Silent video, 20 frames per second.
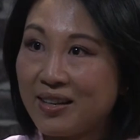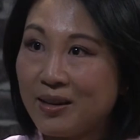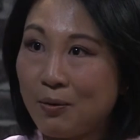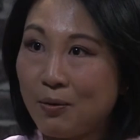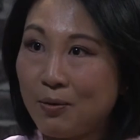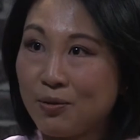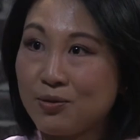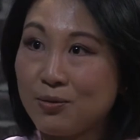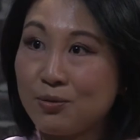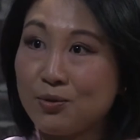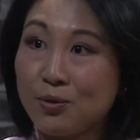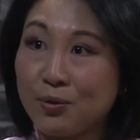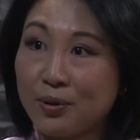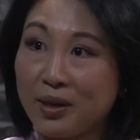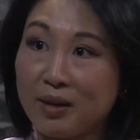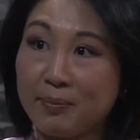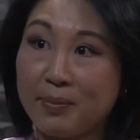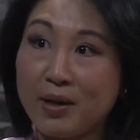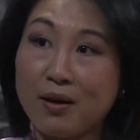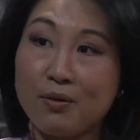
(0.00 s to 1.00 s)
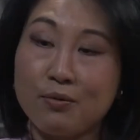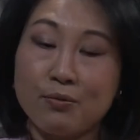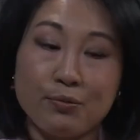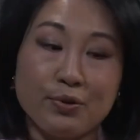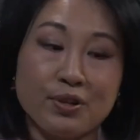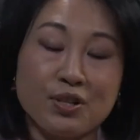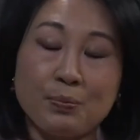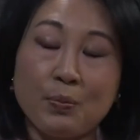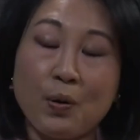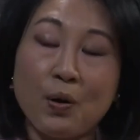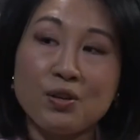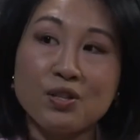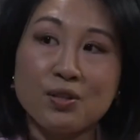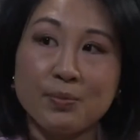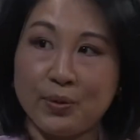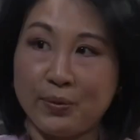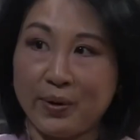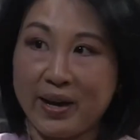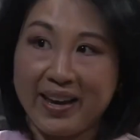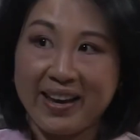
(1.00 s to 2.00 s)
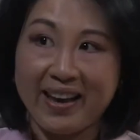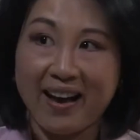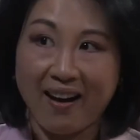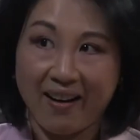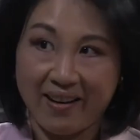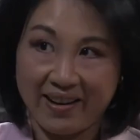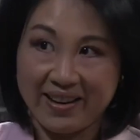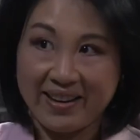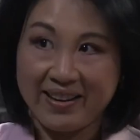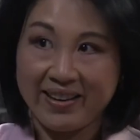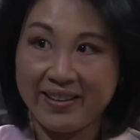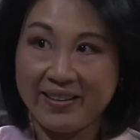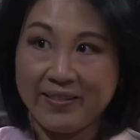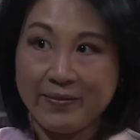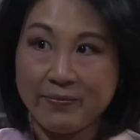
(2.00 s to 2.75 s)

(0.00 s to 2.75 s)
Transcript: also talking about responsible AI.